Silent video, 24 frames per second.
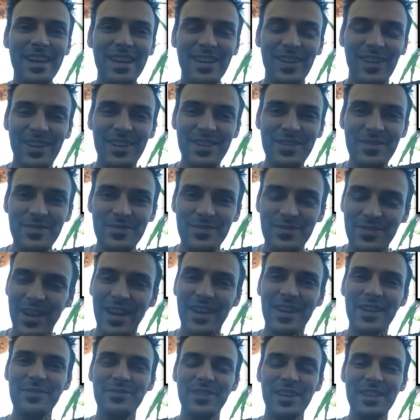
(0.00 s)
they are
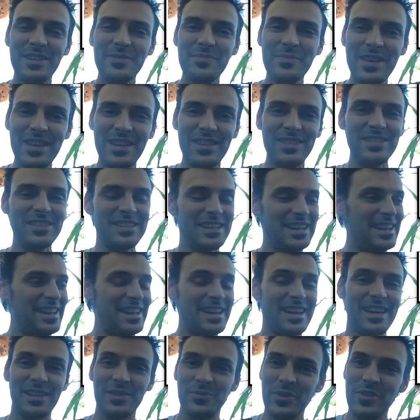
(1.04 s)
very fundamental,
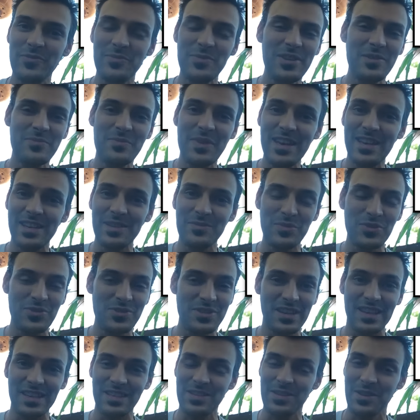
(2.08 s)
and we've been making
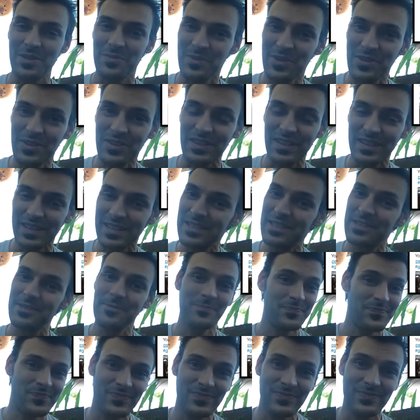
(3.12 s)
music as communities
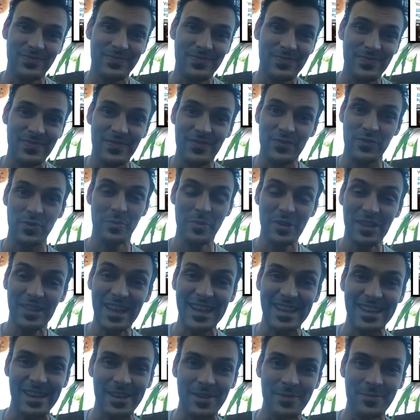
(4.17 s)
for
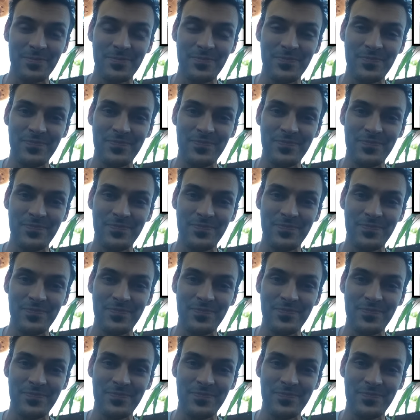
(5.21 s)
millennia.